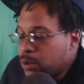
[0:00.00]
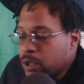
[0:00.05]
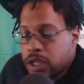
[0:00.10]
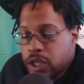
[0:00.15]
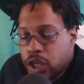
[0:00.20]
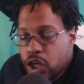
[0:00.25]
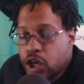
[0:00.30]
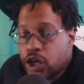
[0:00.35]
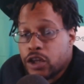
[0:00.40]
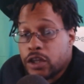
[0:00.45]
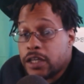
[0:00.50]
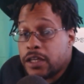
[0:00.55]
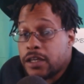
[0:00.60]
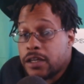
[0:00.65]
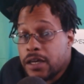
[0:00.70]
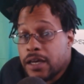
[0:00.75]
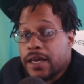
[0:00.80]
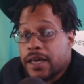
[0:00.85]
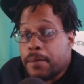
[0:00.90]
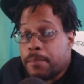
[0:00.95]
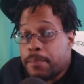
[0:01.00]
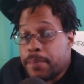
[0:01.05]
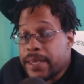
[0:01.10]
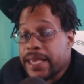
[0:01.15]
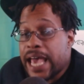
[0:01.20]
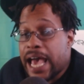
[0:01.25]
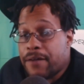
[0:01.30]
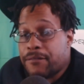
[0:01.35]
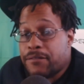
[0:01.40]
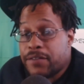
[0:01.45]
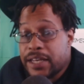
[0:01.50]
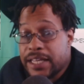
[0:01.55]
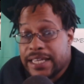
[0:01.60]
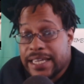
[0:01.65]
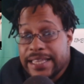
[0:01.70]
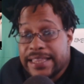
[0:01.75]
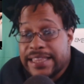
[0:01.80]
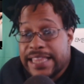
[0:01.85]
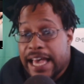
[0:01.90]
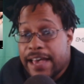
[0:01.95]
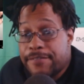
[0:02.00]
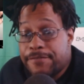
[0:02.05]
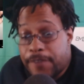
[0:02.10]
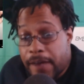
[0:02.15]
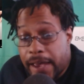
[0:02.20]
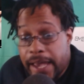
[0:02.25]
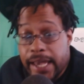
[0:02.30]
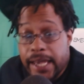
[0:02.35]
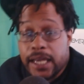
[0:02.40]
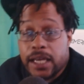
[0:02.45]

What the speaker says: Like, I would literally be having to get